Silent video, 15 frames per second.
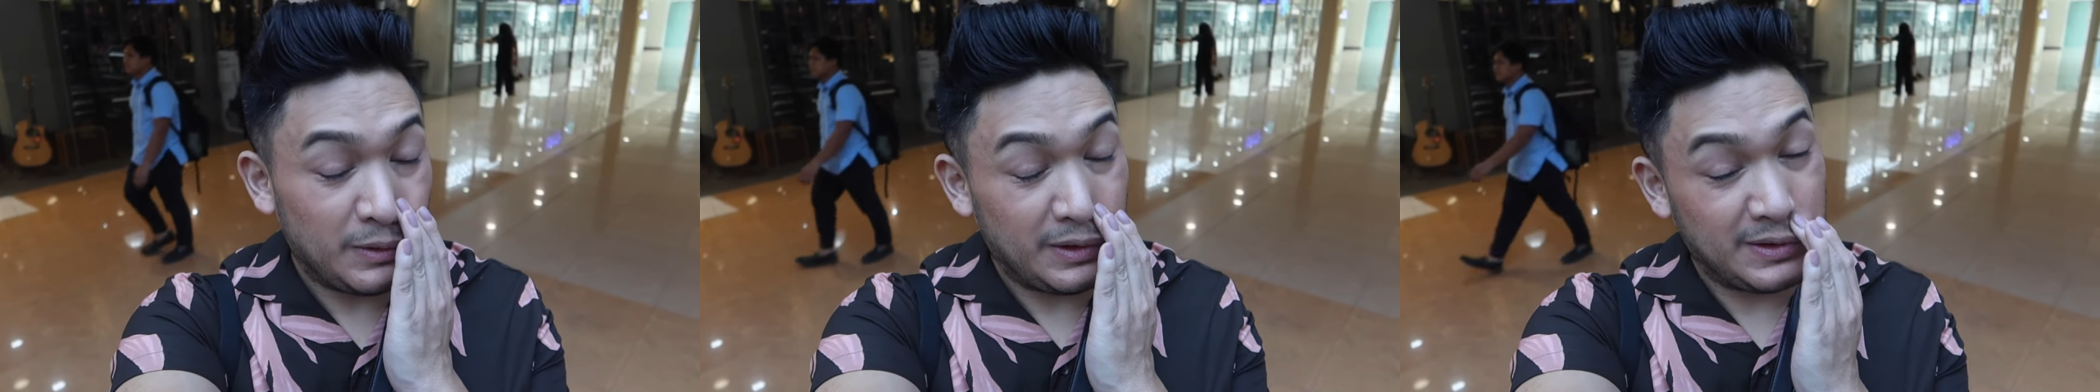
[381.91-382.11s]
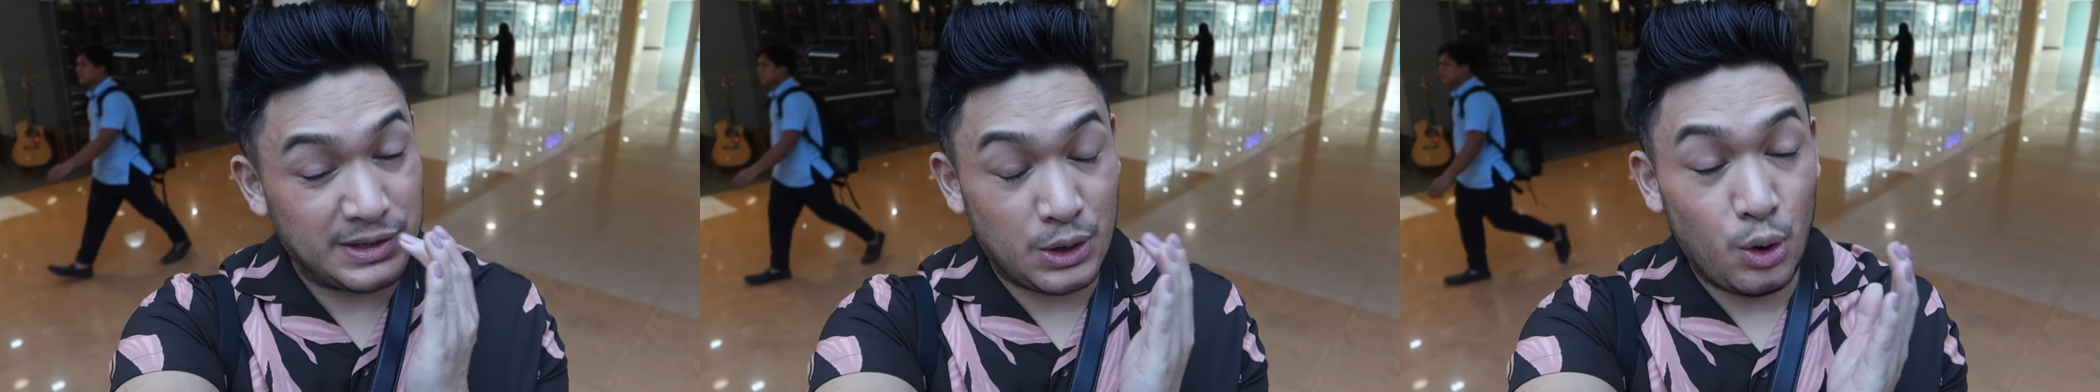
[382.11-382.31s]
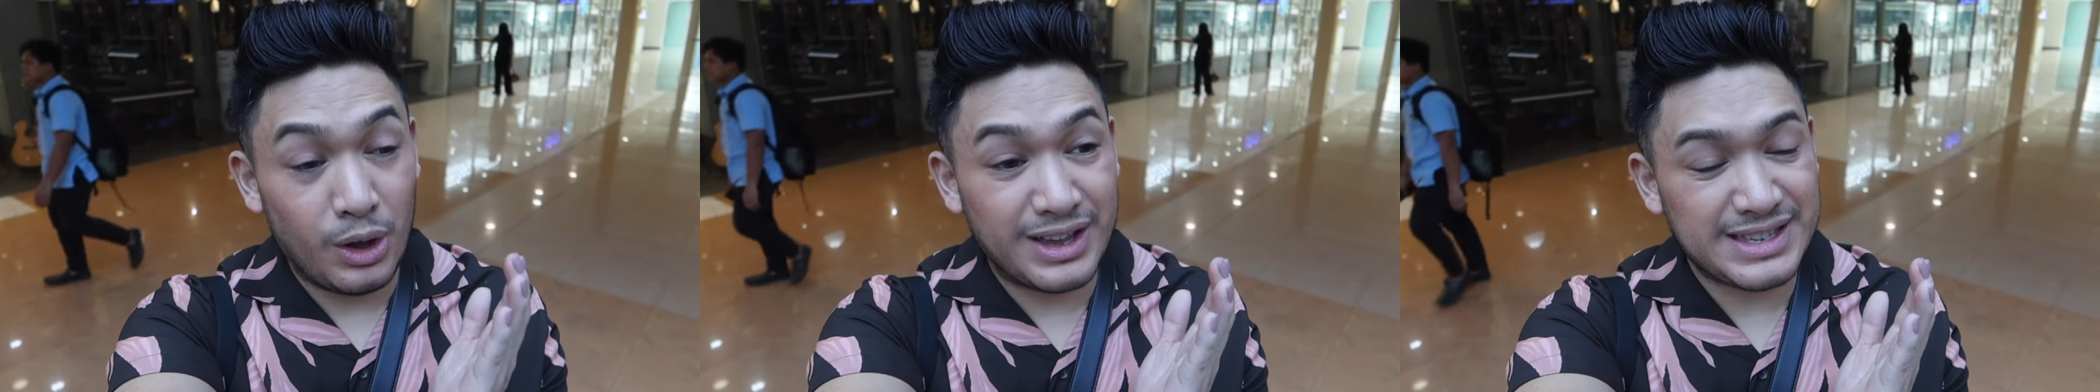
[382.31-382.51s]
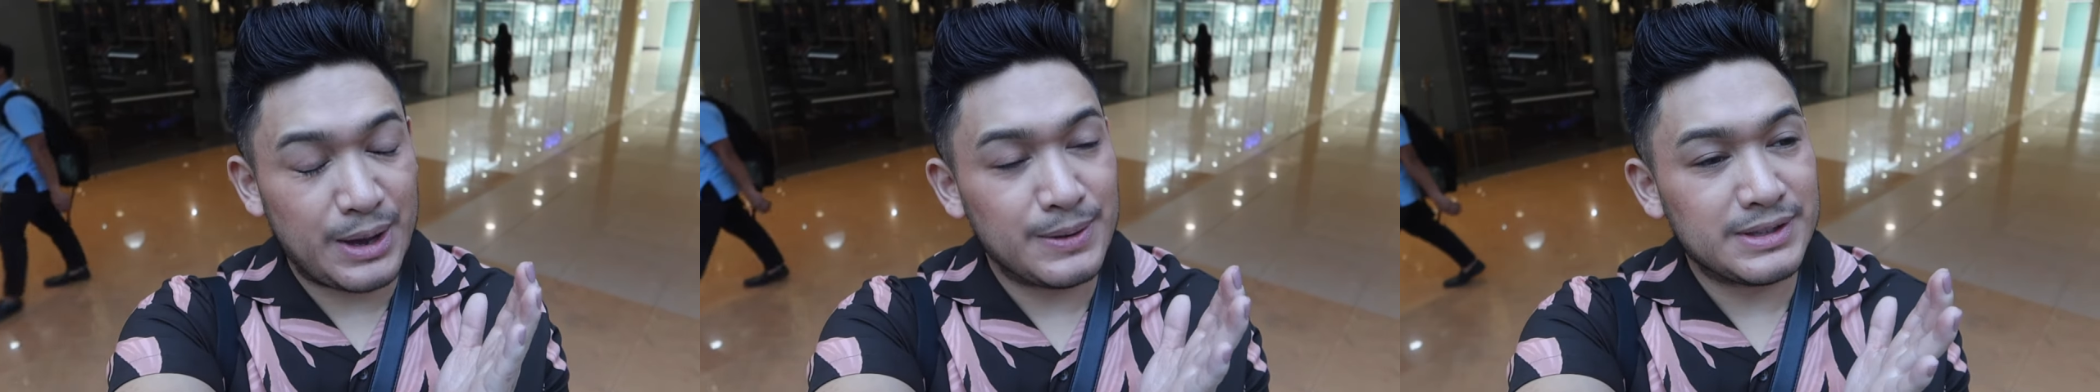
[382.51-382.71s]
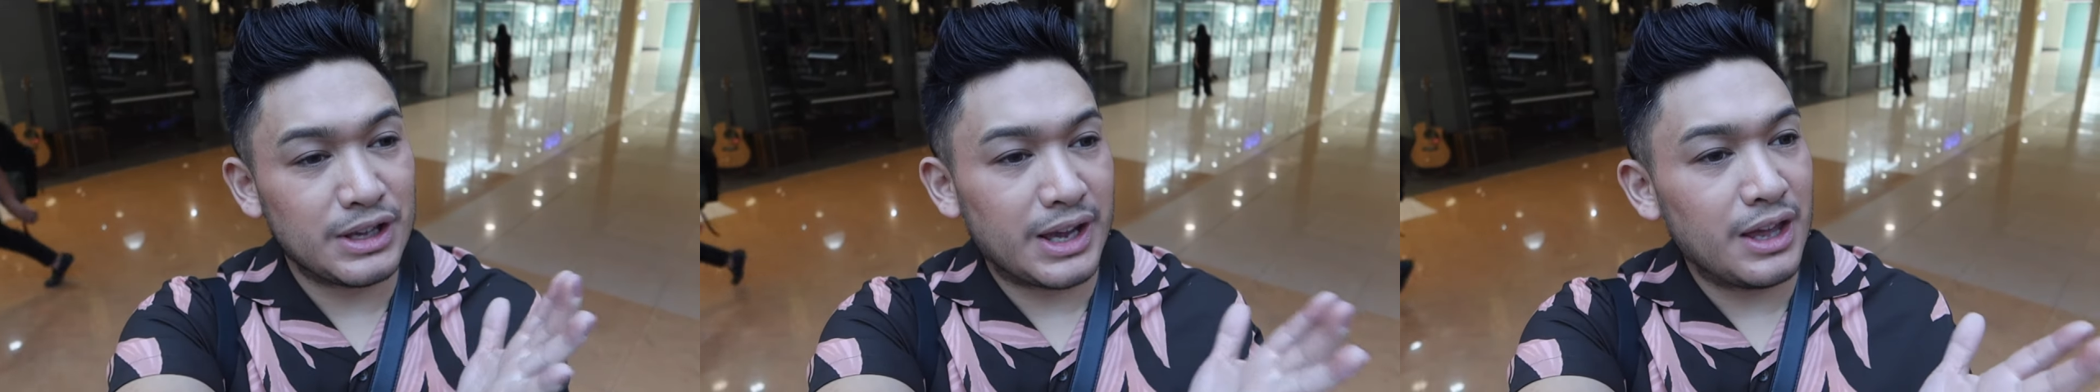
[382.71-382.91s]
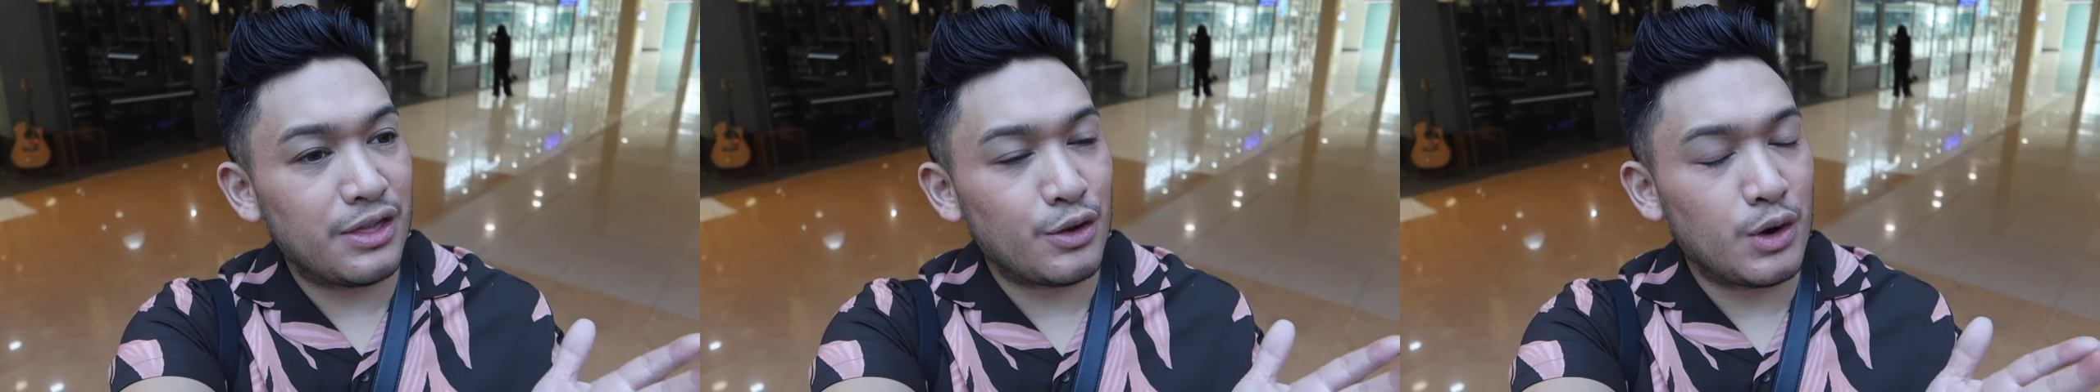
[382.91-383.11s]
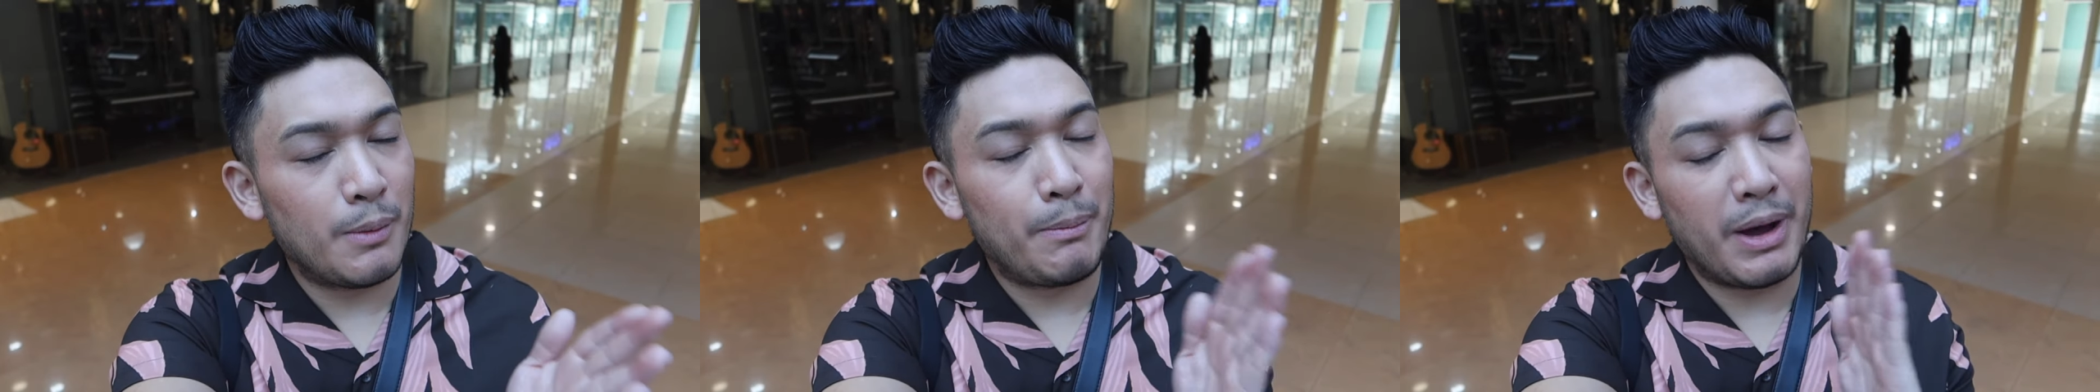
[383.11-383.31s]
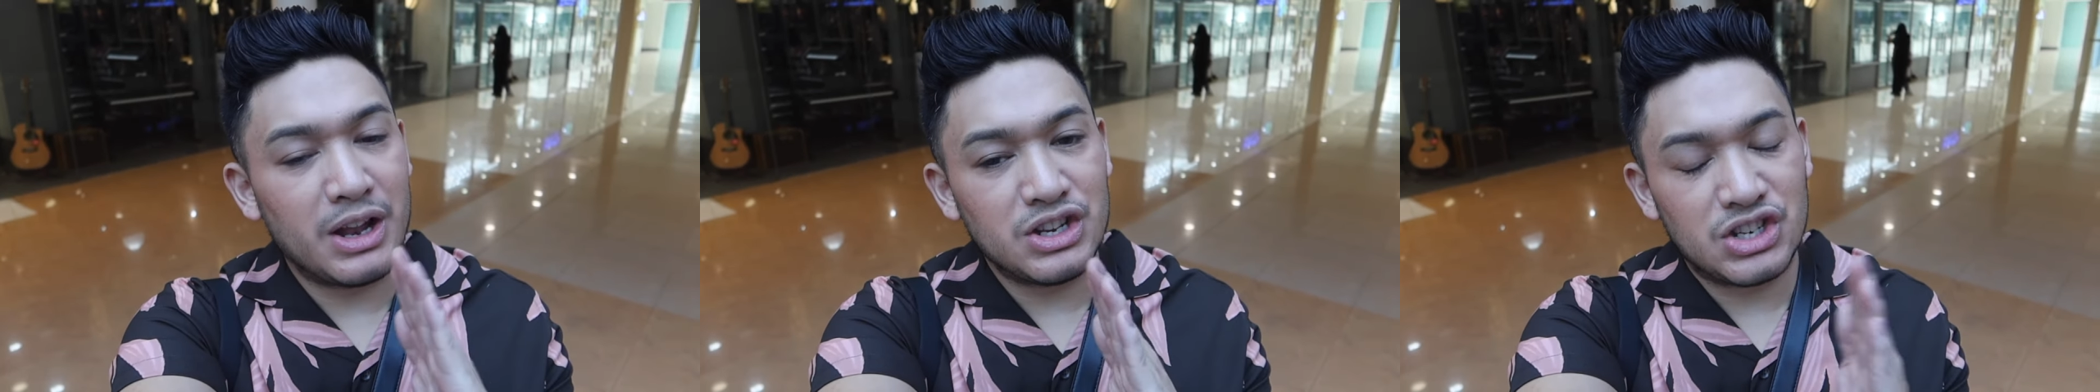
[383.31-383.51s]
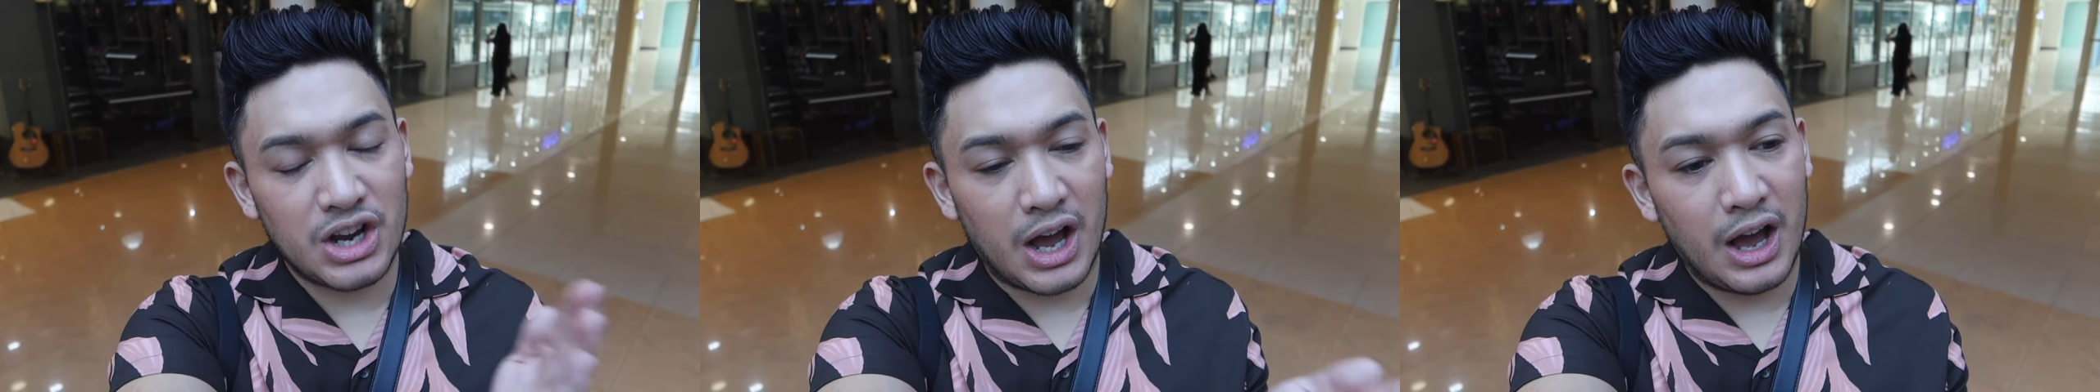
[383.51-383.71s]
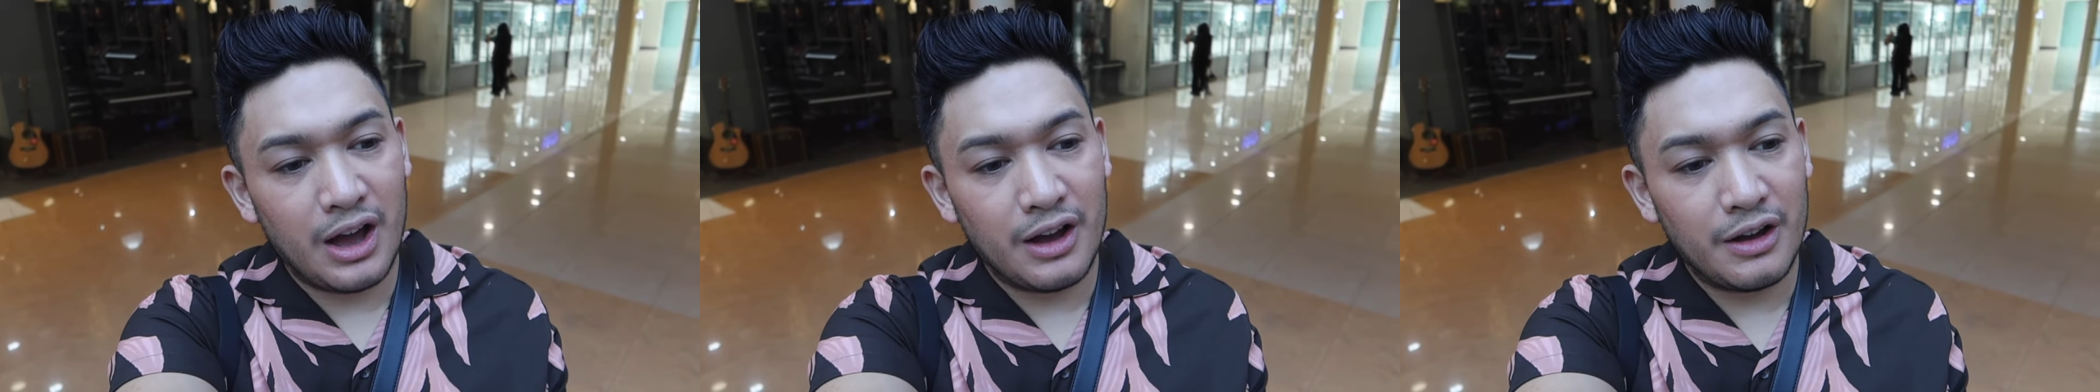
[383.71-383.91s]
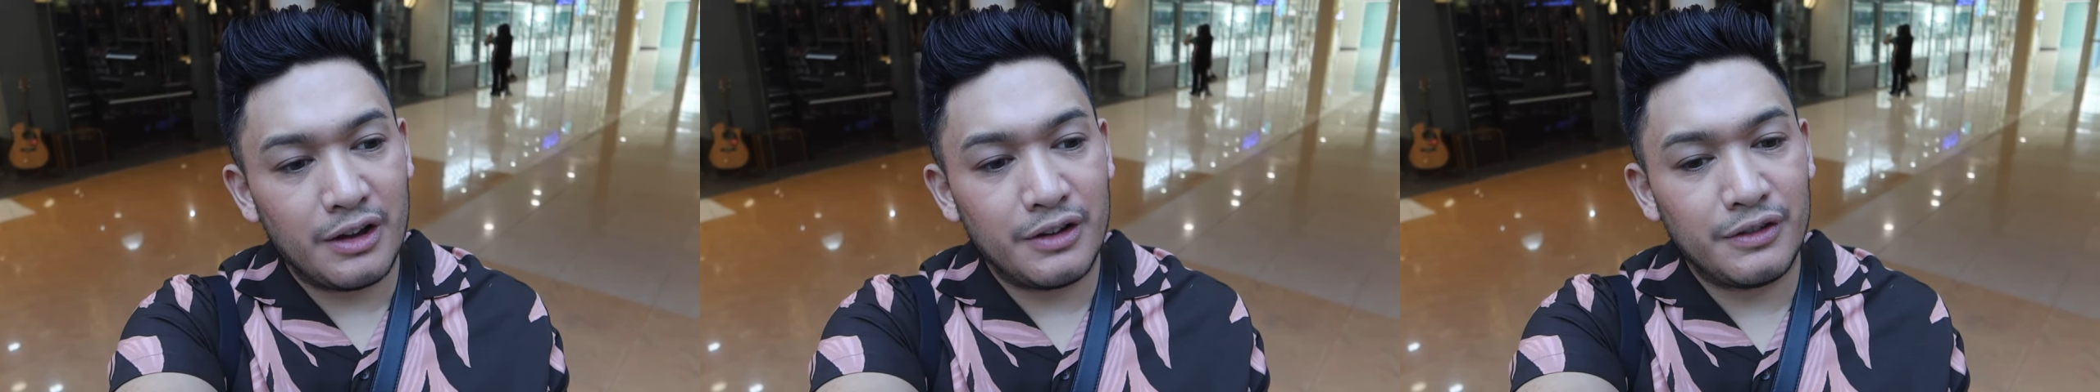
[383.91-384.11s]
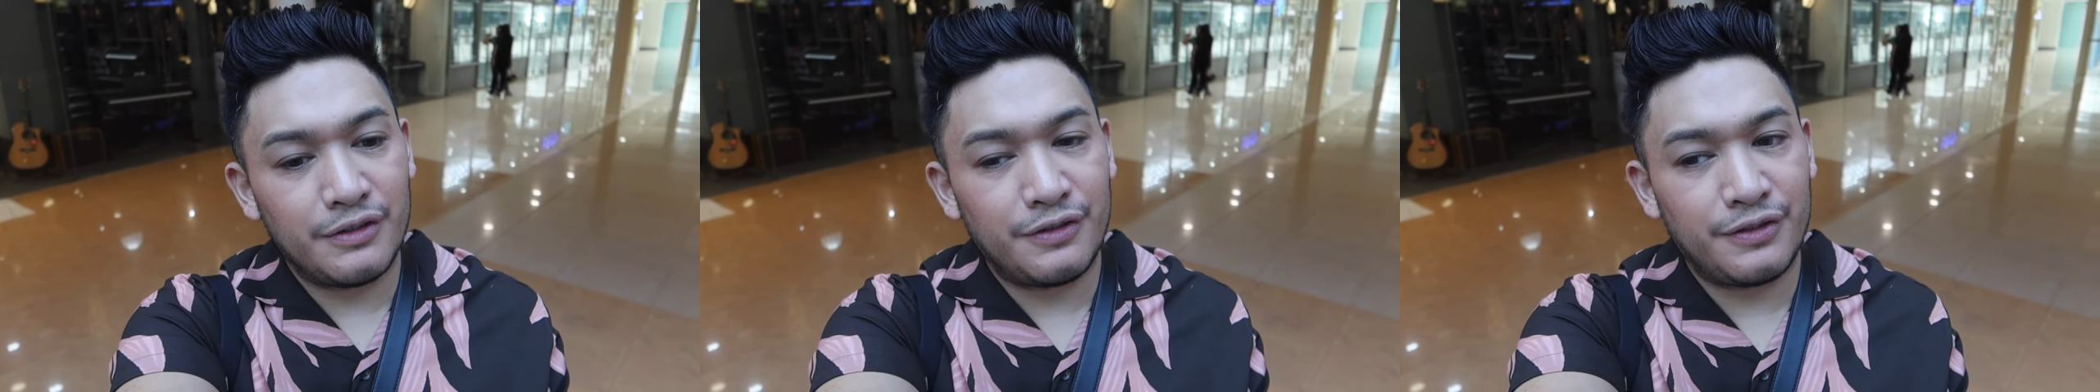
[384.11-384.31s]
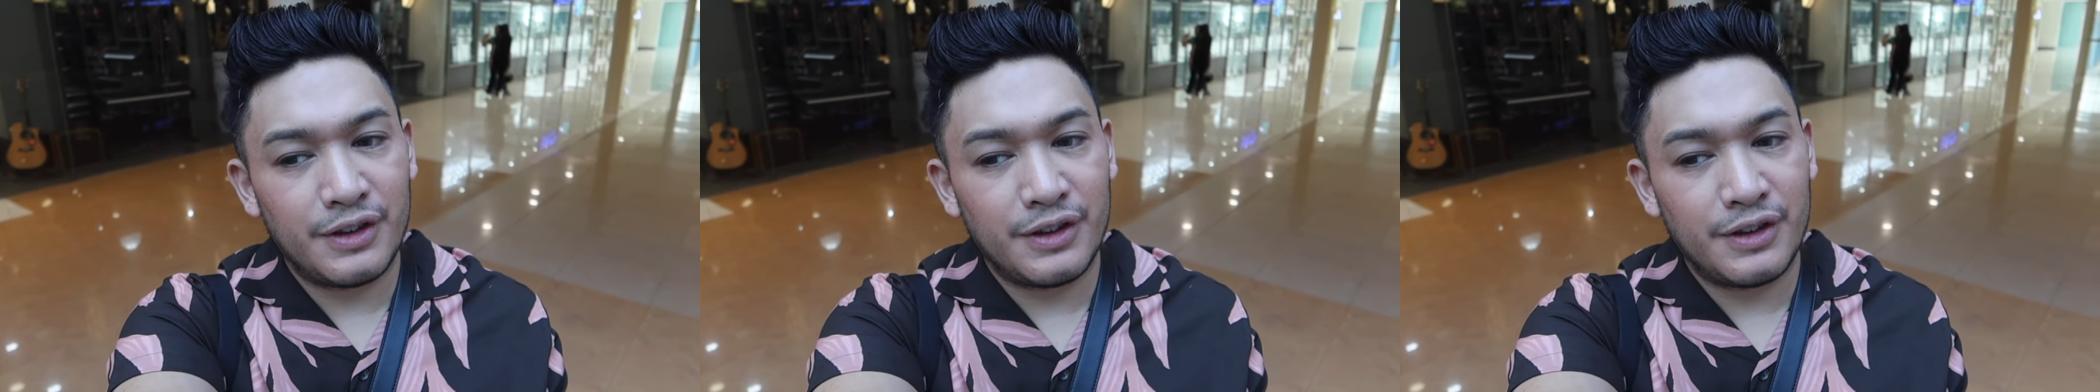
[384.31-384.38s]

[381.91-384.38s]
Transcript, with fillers: it was cool because I was looking through a bunch of